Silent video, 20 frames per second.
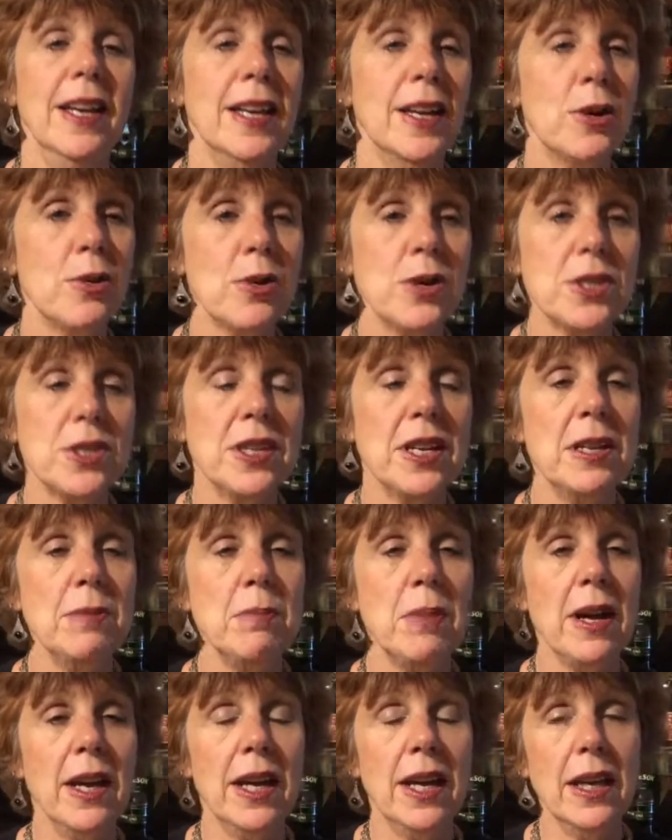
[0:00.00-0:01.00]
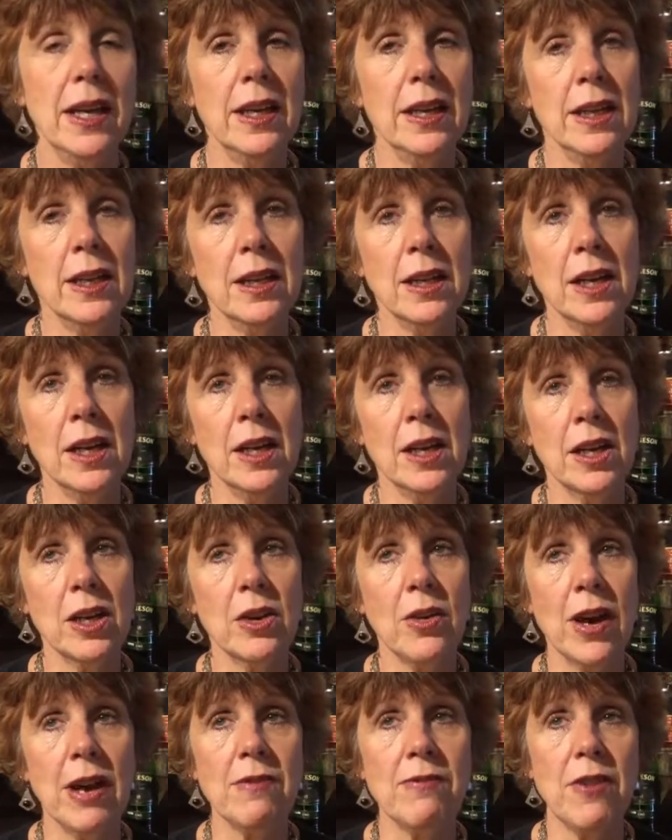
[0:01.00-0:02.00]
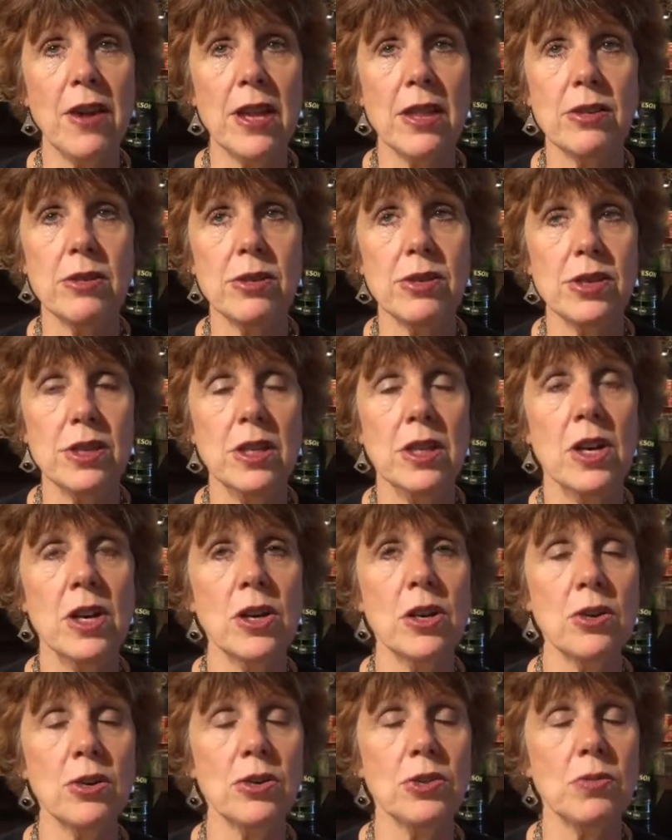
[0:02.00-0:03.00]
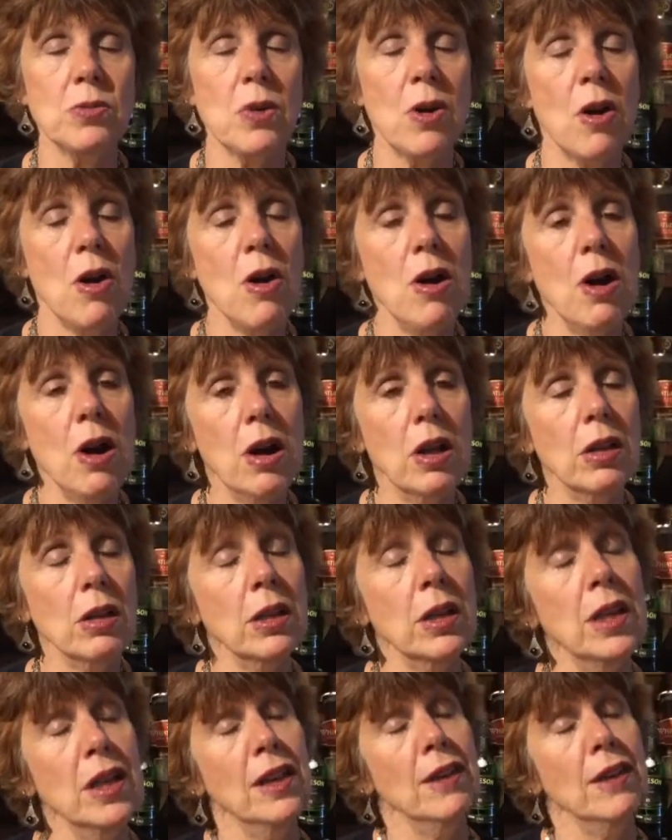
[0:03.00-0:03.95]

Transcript: And of course, then my grandfathers and uncles were all